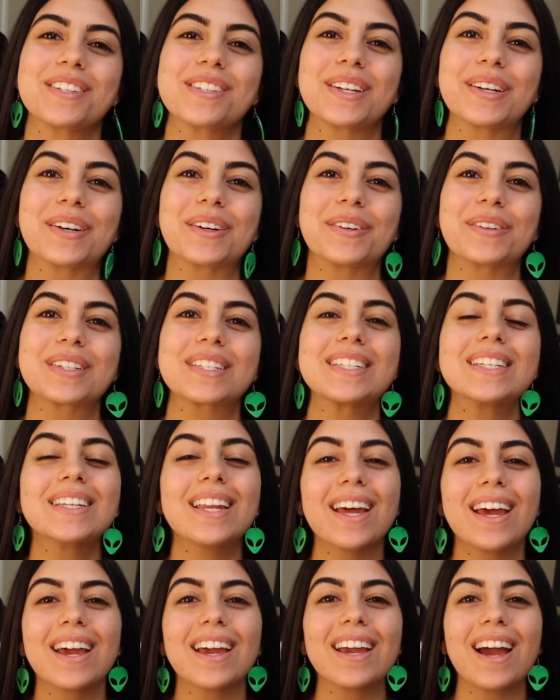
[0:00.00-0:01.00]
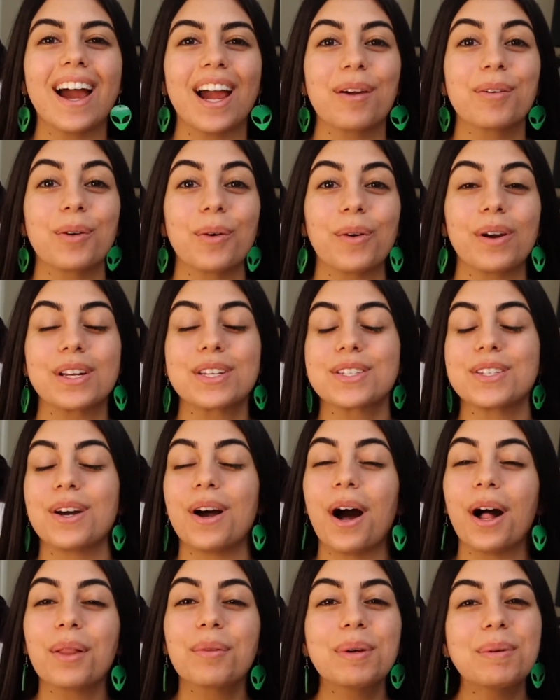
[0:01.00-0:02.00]
So today I'm going to a
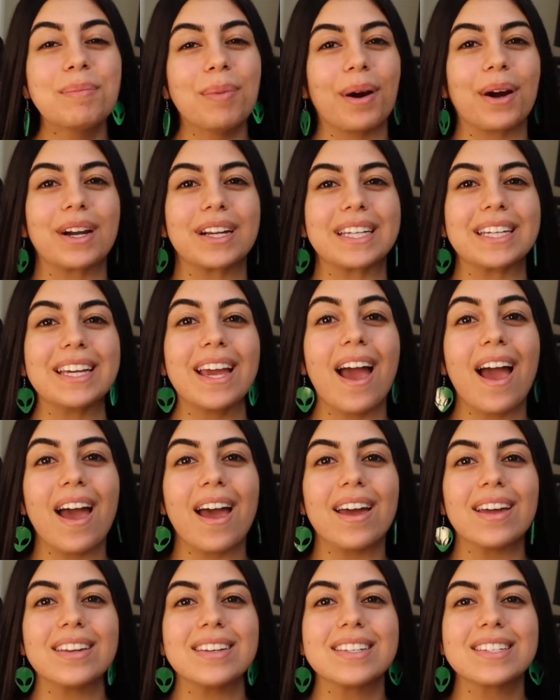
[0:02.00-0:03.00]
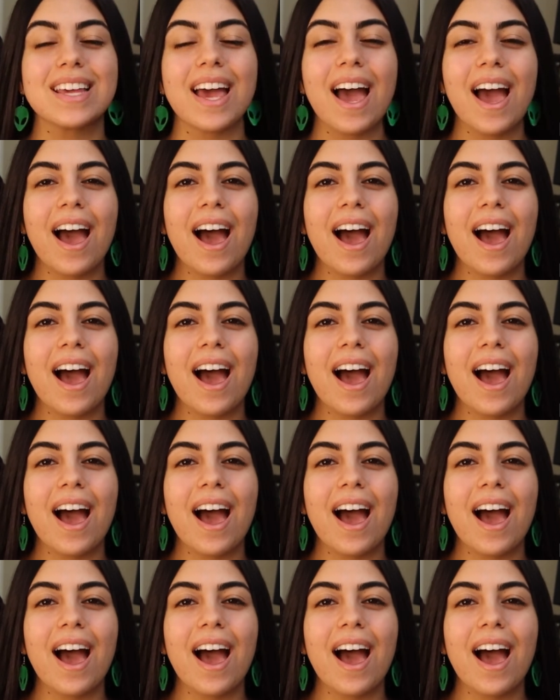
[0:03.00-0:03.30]
Halloween party and